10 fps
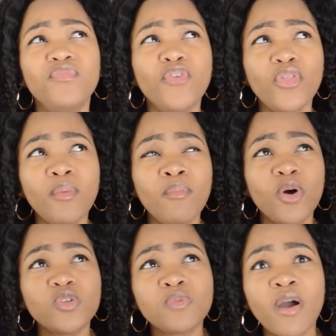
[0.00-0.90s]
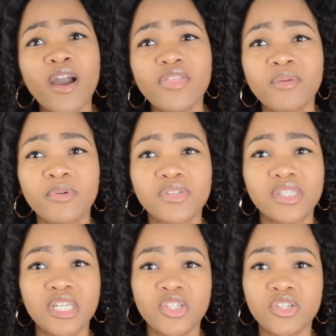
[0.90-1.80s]
for the most part, the
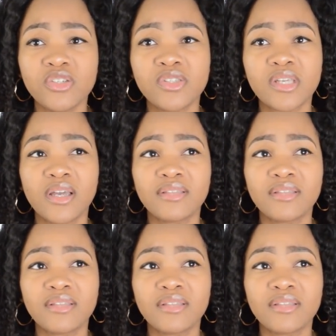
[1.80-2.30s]
procedures